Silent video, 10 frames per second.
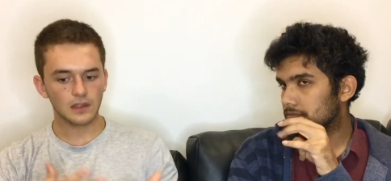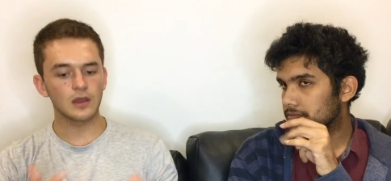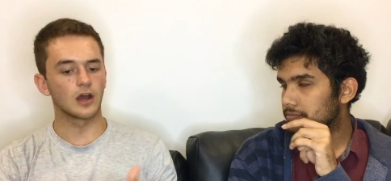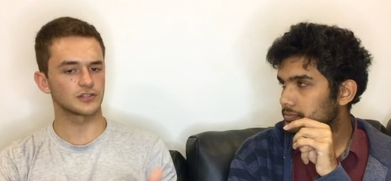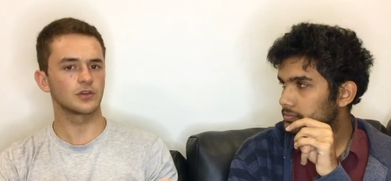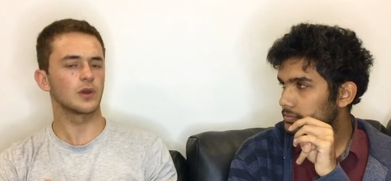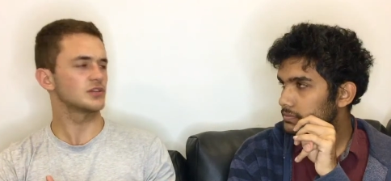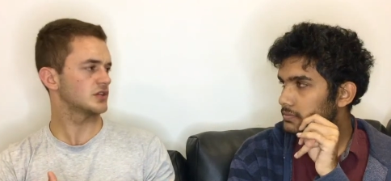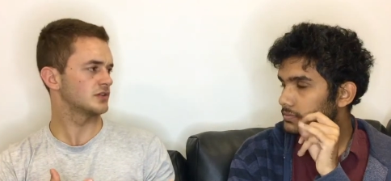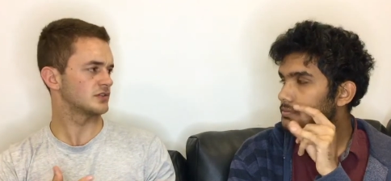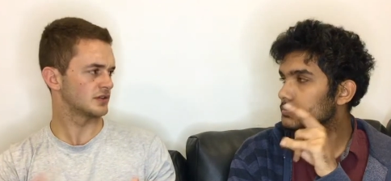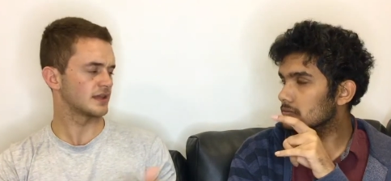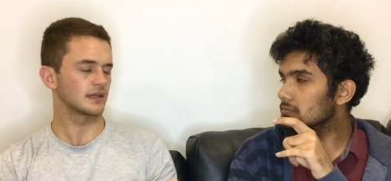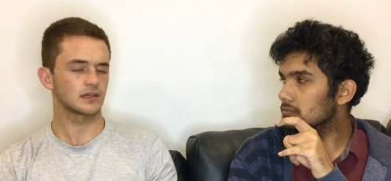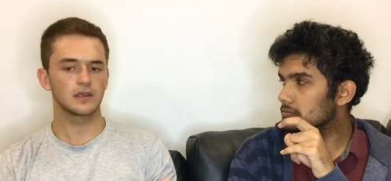Speaker 1: asking questions and
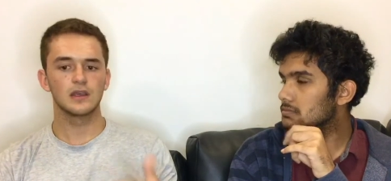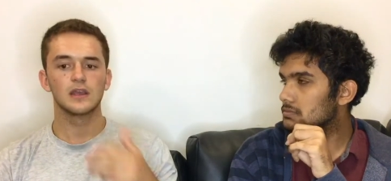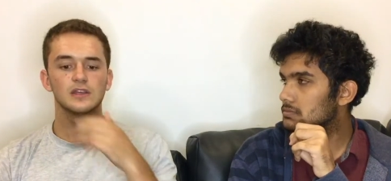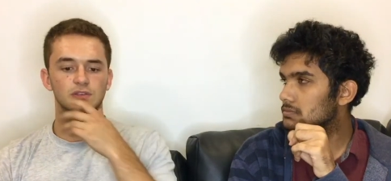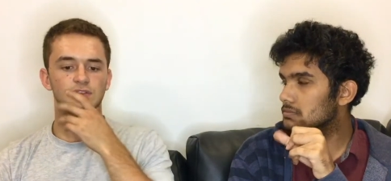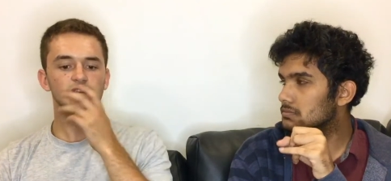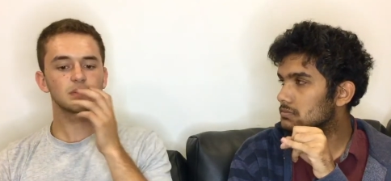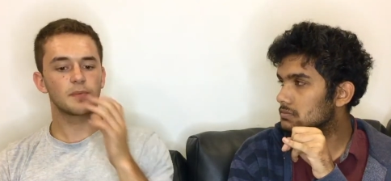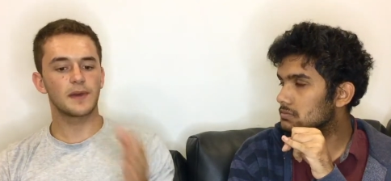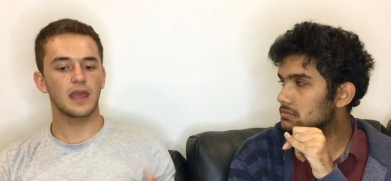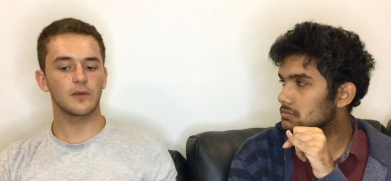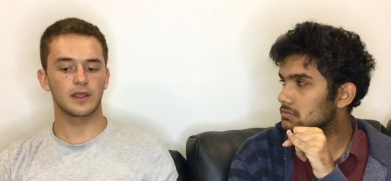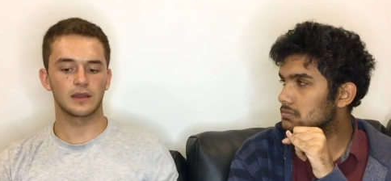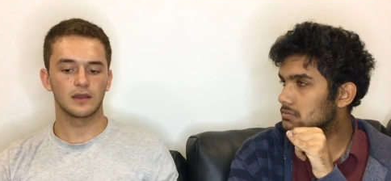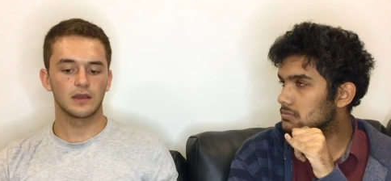things. So in terms of
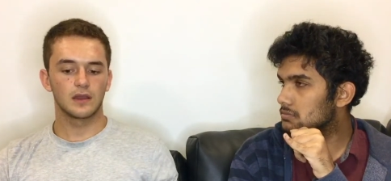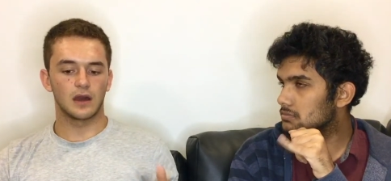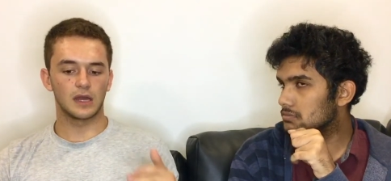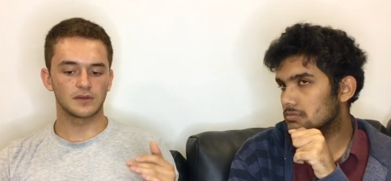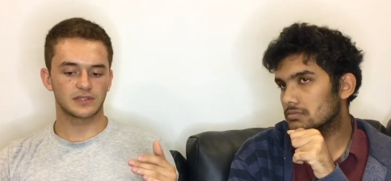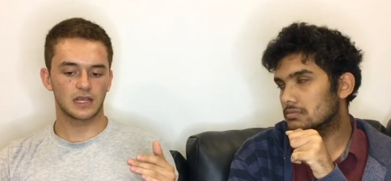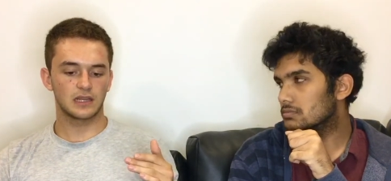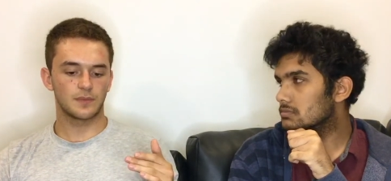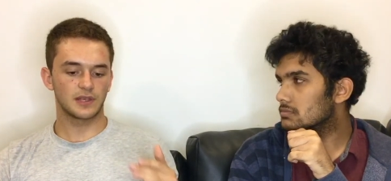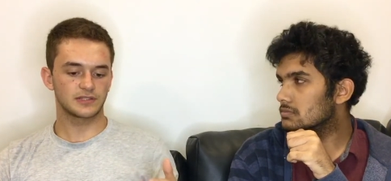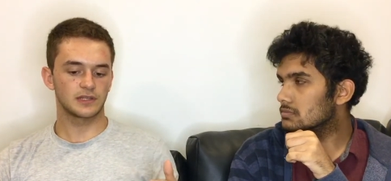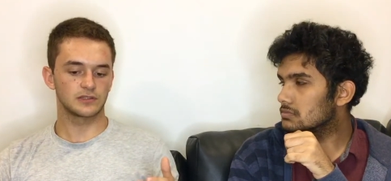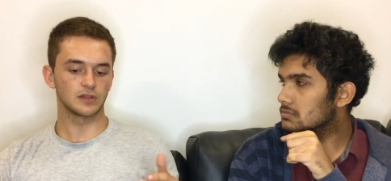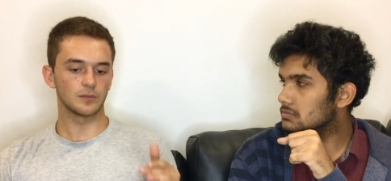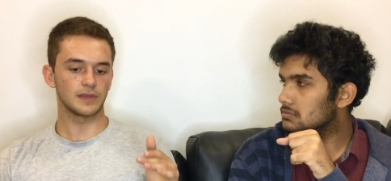preparing, I would say the best thing
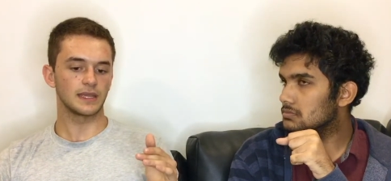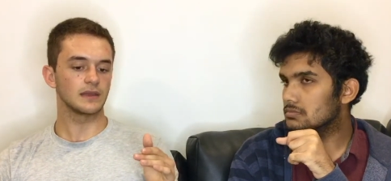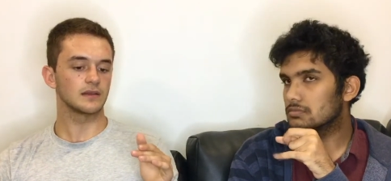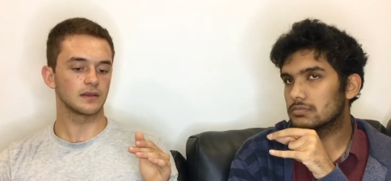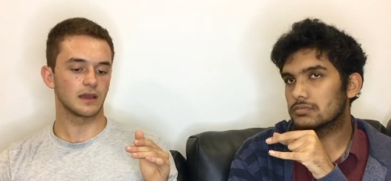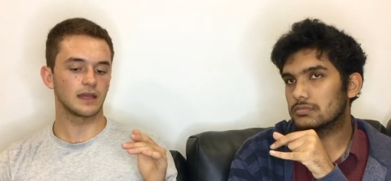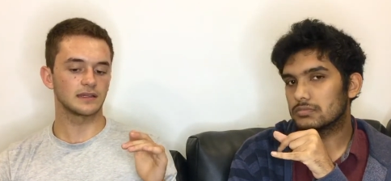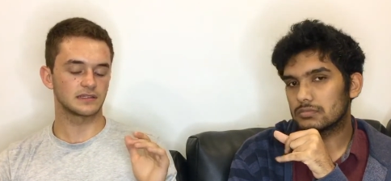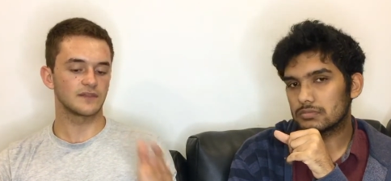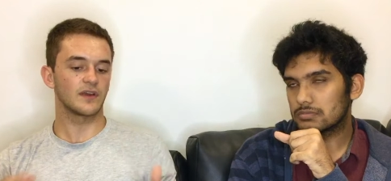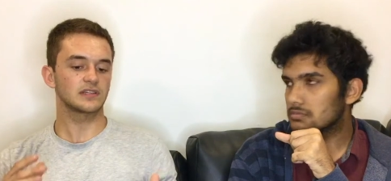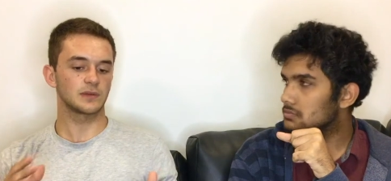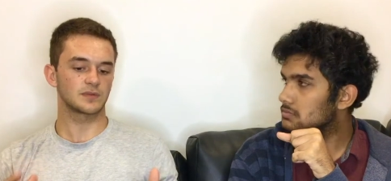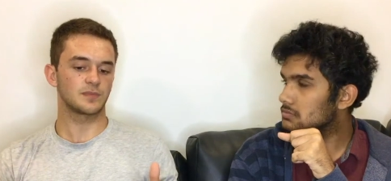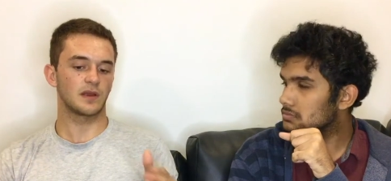to do would be, it's very
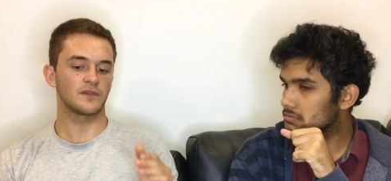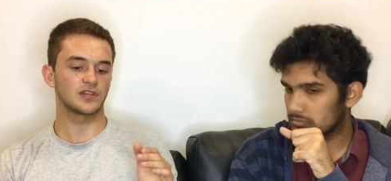similar to preparing for